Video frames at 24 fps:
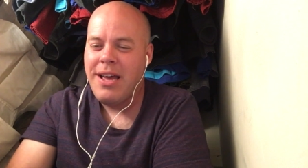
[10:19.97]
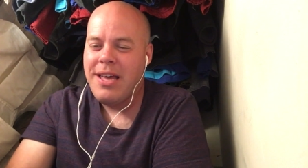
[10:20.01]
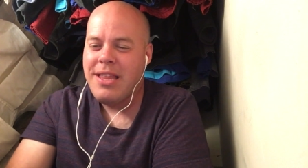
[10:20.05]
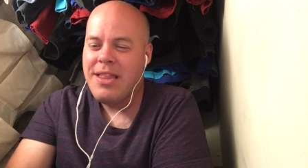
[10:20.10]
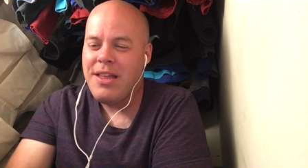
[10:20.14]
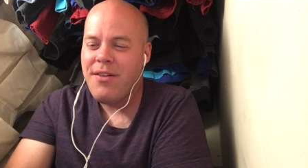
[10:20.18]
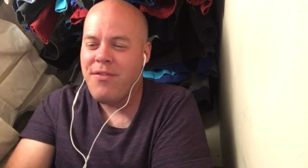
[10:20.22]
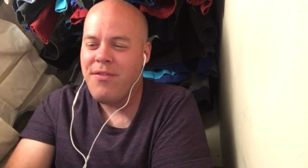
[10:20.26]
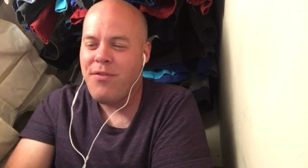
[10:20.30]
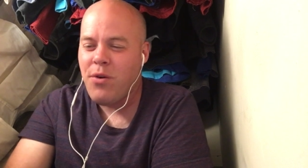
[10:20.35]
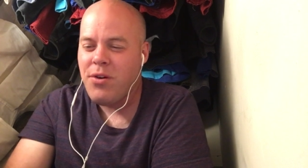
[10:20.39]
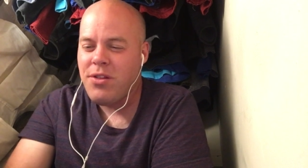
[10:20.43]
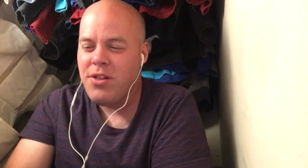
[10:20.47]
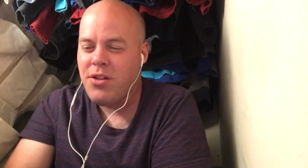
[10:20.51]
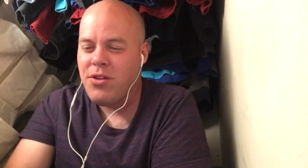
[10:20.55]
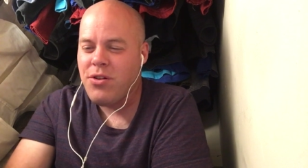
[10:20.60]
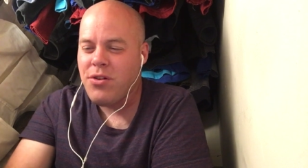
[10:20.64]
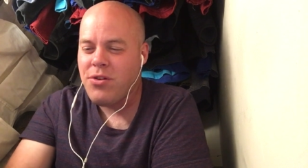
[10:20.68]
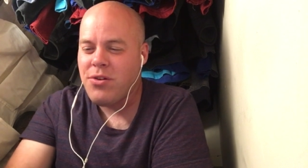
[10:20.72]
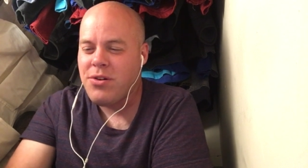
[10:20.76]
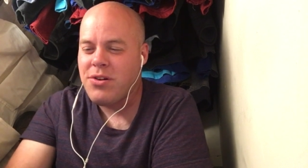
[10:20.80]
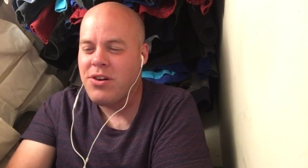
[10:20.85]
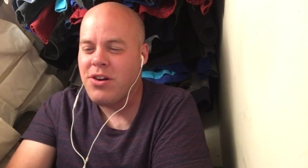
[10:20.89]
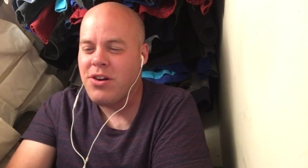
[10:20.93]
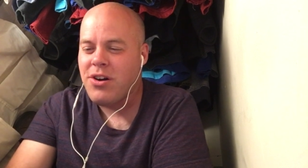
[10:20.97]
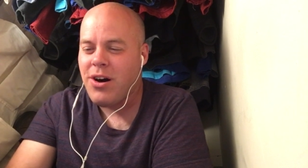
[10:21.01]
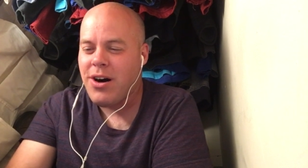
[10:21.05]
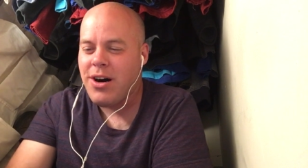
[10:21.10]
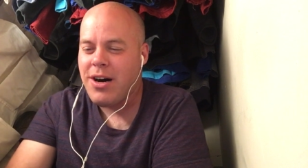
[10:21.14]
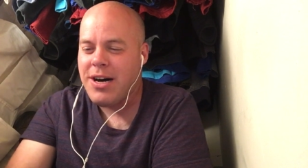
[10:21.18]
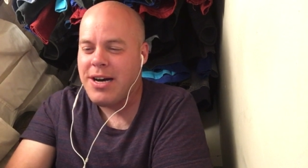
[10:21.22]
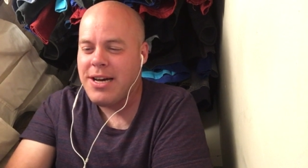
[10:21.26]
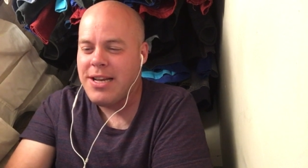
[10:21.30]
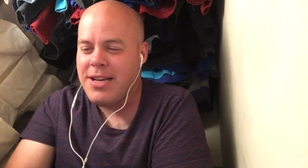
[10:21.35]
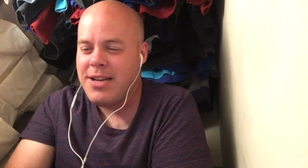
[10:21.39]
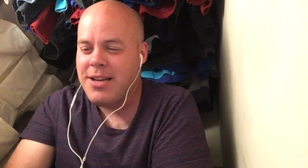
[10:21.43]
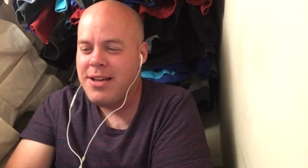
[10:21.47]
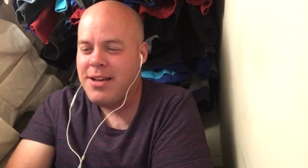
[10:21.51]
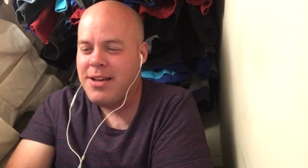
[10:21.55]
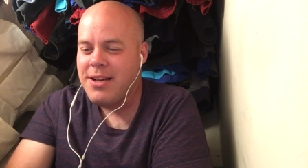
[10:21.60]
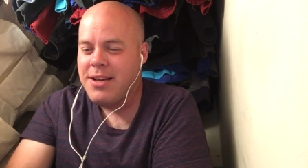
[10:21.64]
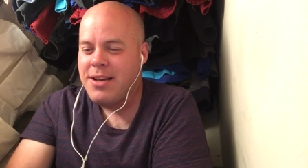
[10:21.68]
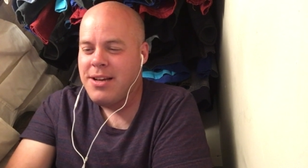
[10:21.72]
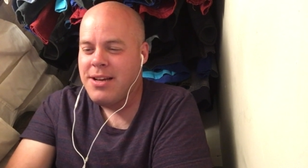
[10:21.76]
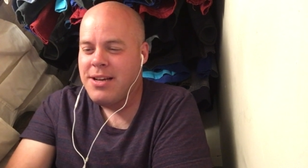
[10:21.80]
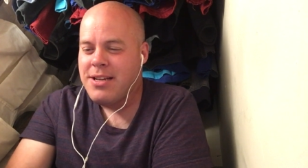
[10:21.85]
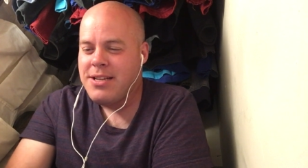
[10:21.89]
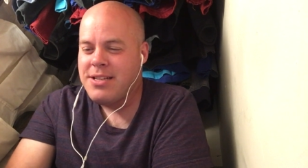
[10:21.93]
Therefore the Lord God
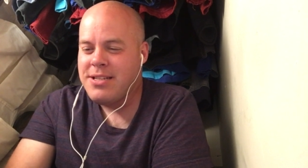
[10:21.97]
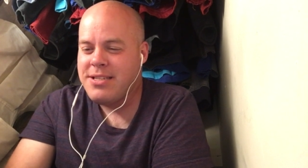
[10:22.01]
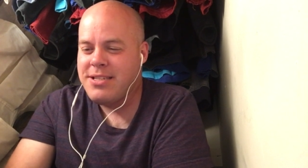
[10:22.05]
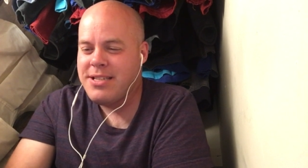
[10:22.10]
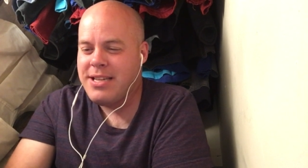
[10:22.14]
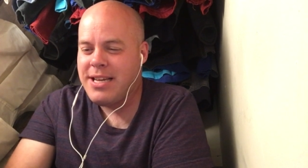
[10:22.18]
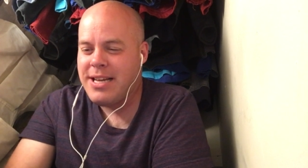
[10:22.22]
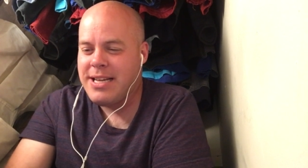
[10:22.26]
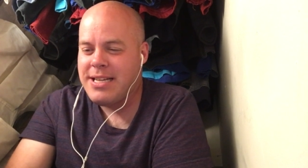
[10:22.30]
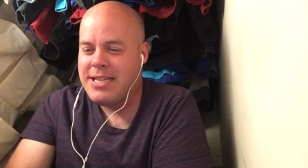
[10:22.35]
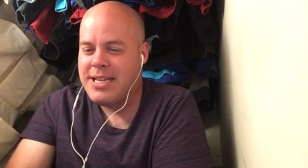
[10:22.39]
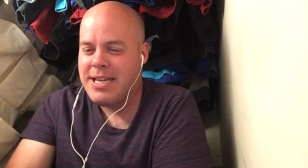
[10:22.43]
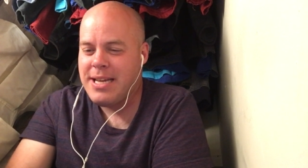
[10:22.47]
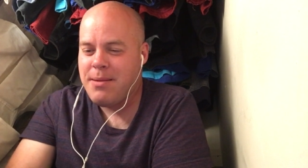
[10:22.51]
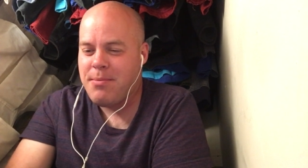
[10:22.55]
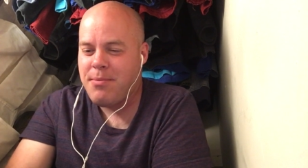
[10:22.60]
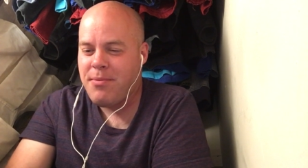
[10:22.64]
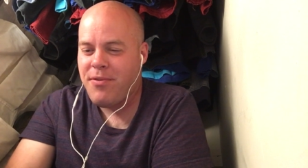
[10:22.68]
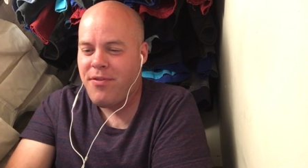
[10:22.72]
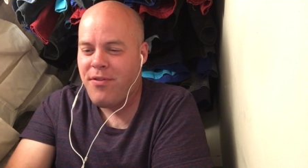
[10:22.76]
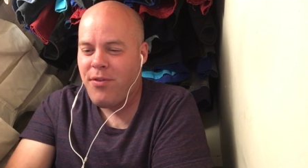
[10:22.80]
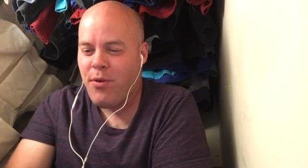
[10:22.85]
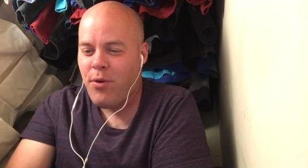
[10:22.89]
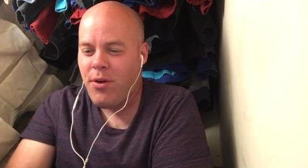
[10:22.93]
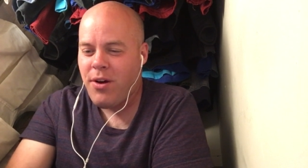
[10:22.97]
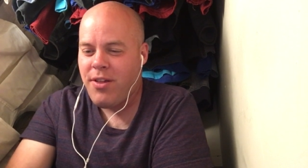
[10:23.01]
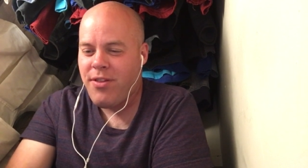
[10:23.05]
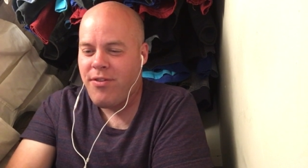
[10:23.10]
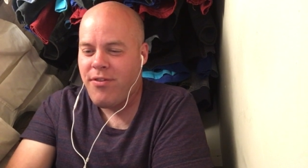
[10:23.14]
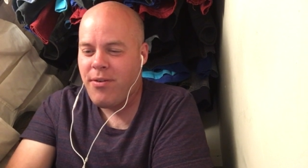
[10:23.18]
sent him forth